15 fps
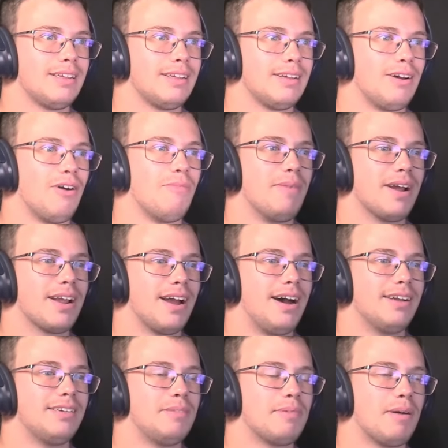Oh my
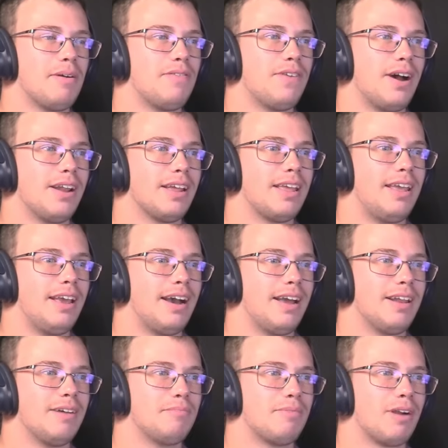god, she probably found the key
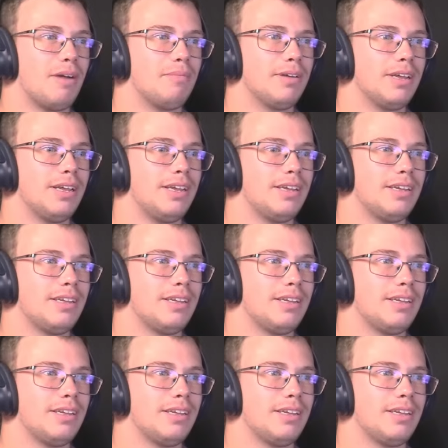item, probably.